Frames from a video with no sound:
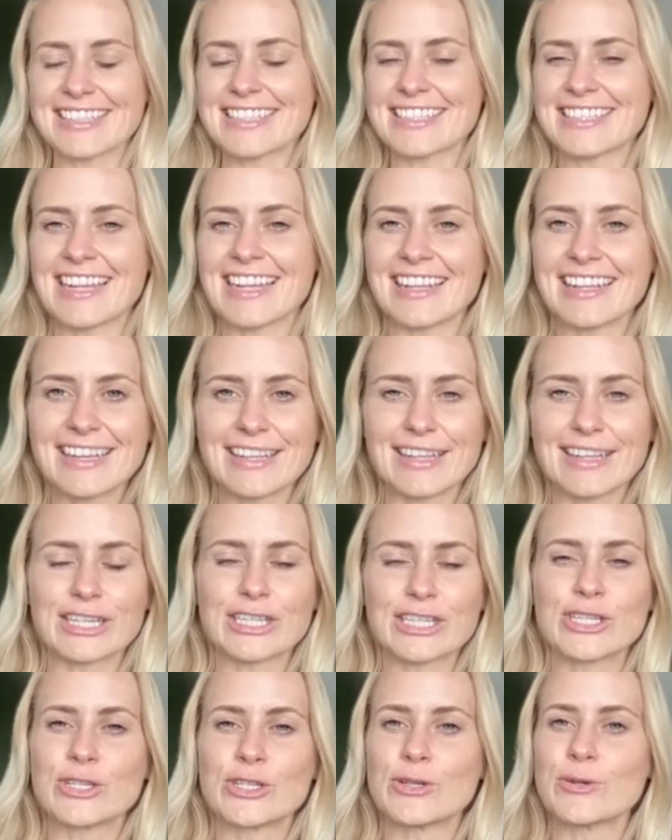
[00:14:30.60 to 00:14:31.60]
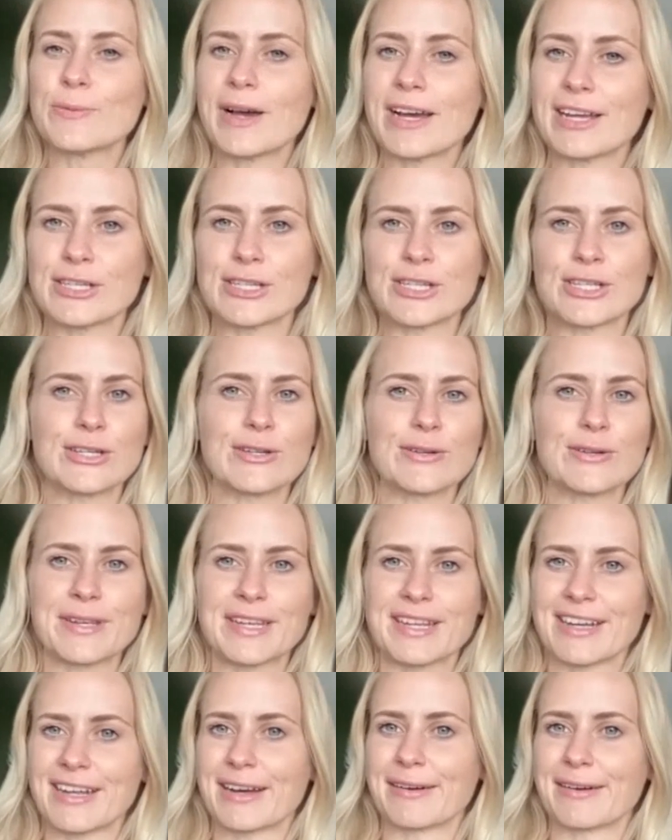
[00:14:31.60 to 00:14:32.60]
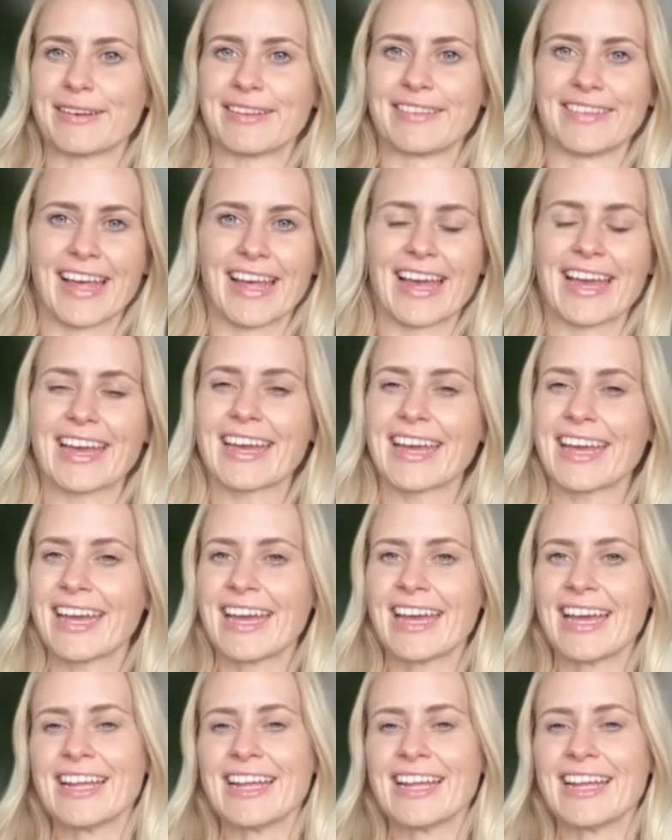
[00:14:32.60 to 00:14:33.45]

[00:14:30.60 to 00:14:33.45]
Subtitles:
selling it like shoe by shoe, and like